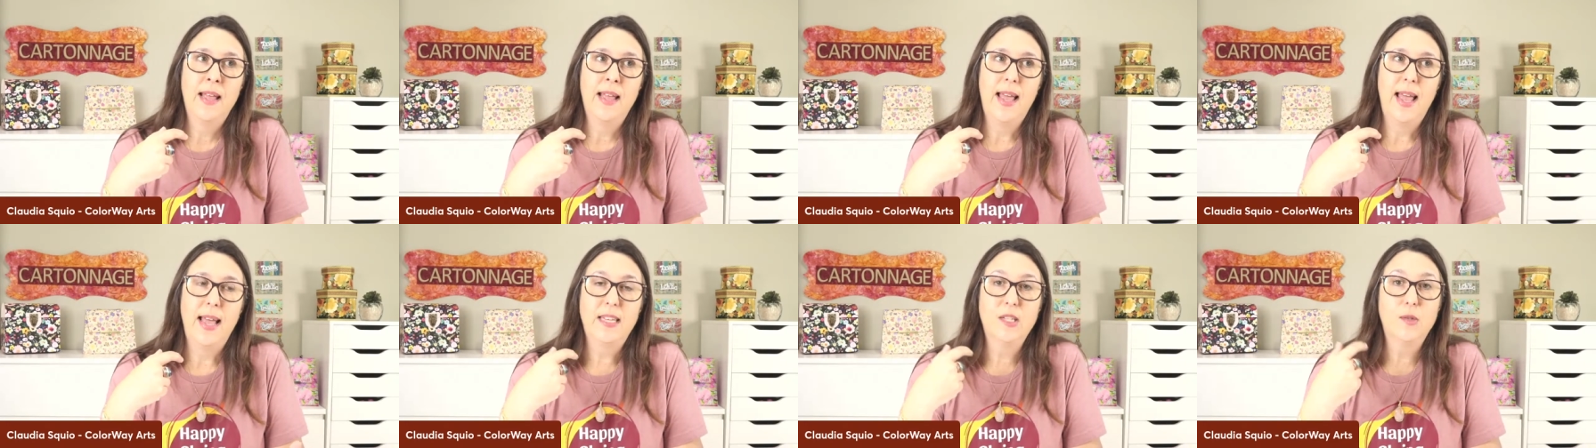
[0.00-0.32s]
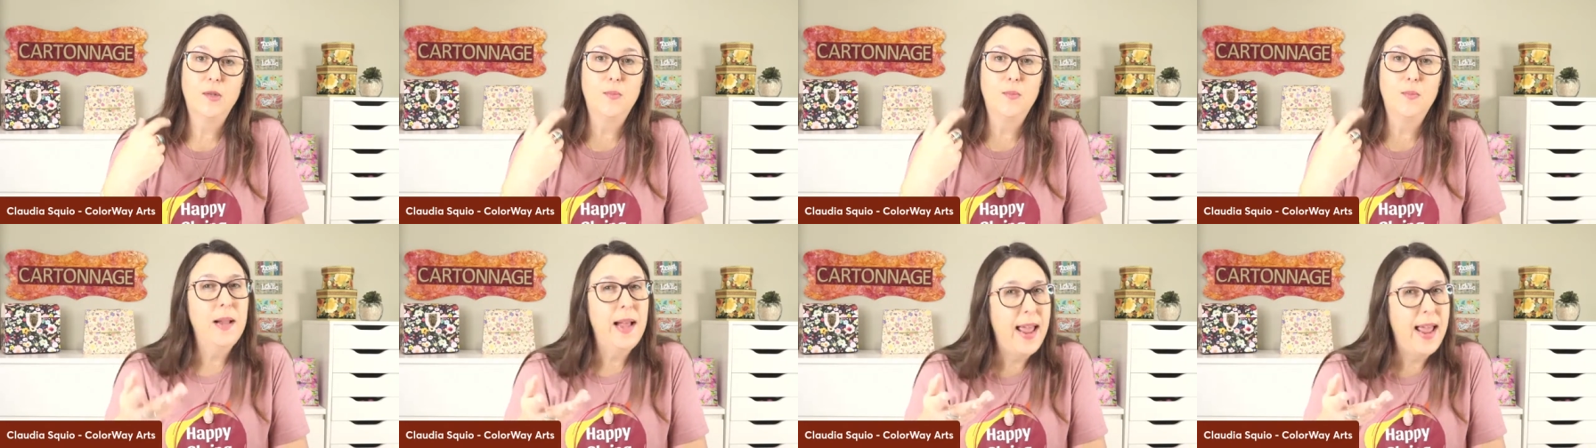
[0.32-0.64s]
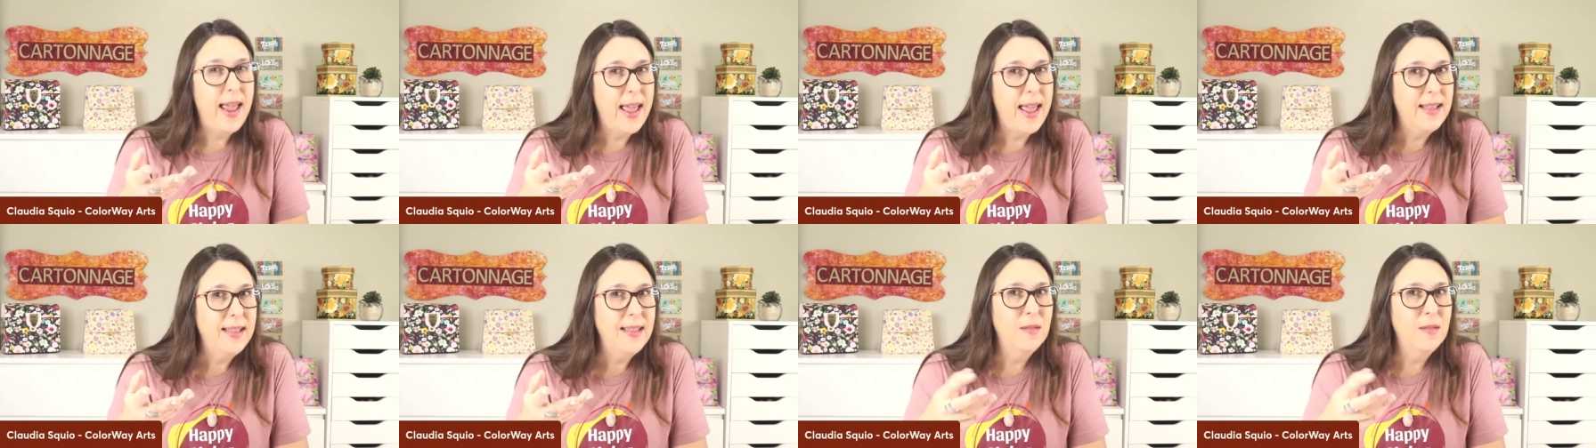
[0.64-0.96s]

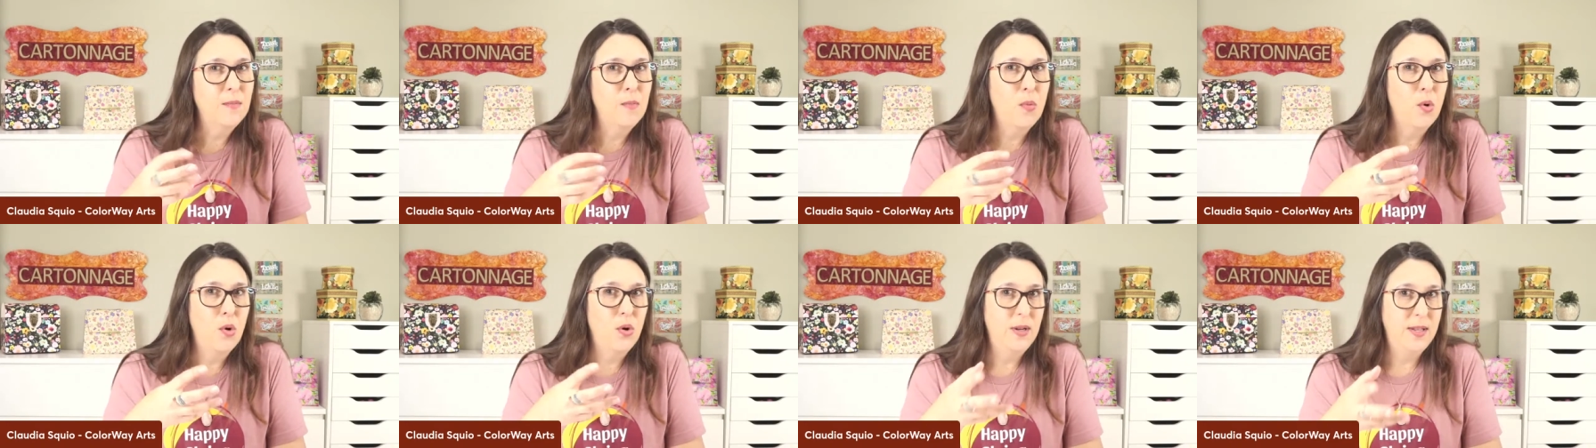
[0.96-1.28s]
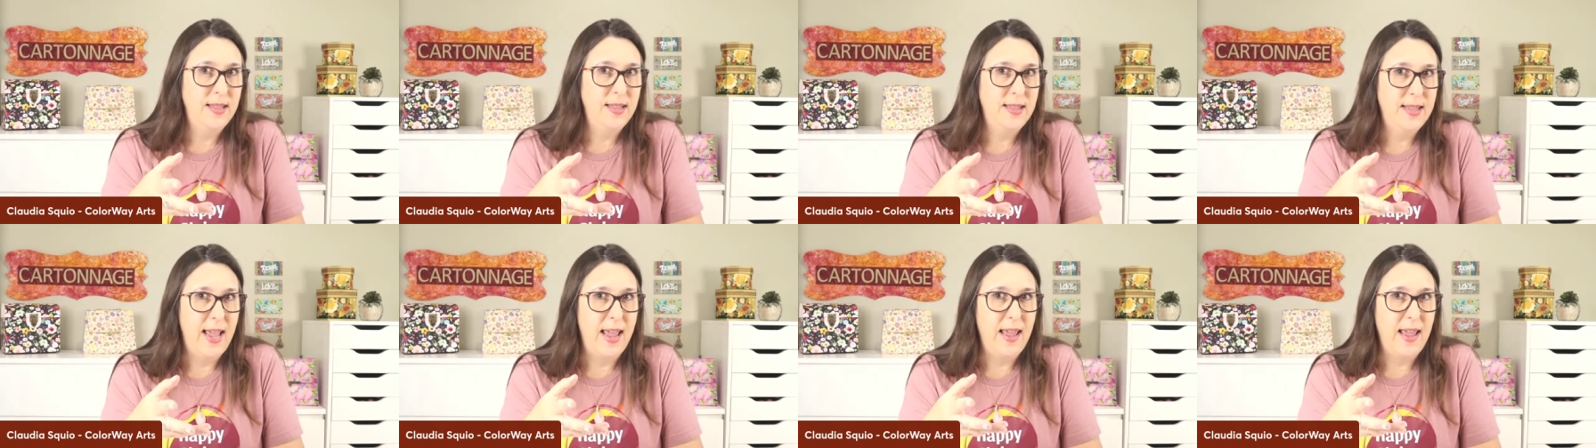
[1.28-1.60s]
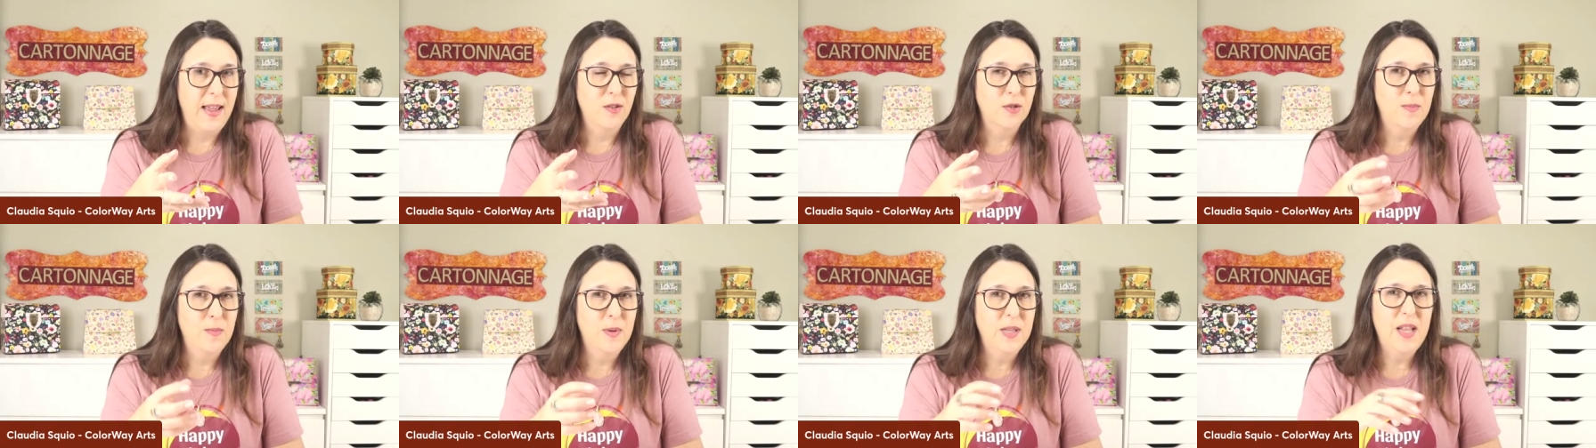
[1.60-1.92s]
explain in more
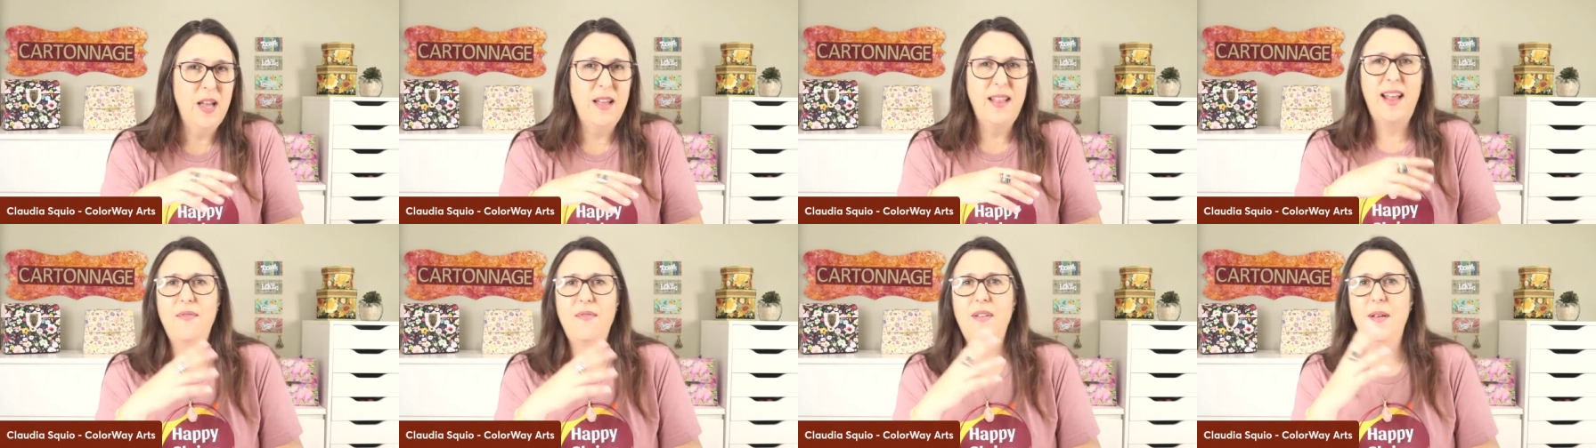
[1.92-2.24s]
details but not